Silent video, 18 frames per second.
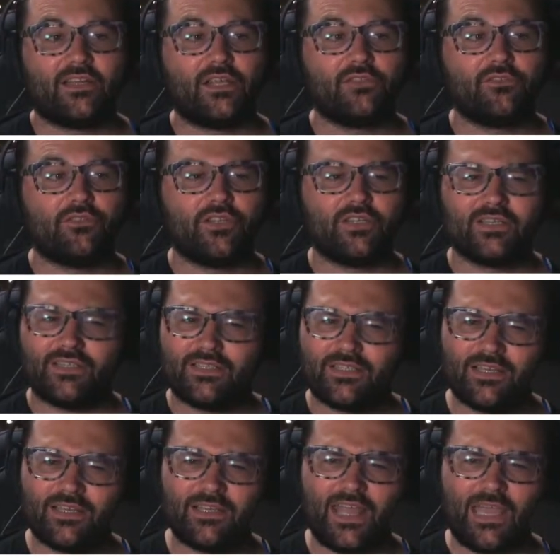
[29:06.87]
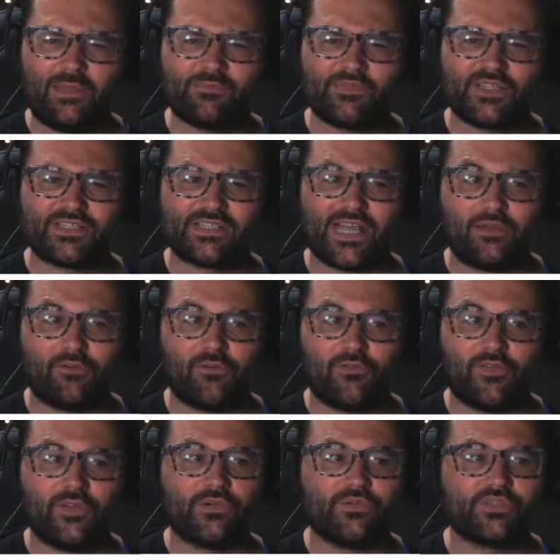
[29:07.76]
and you look at the games this guy
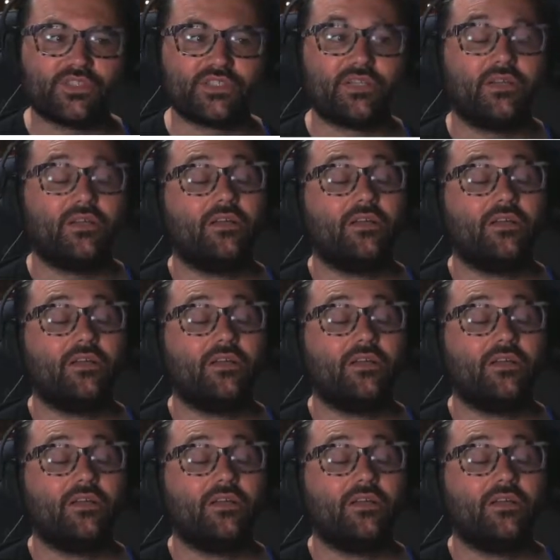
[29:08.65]
reviews.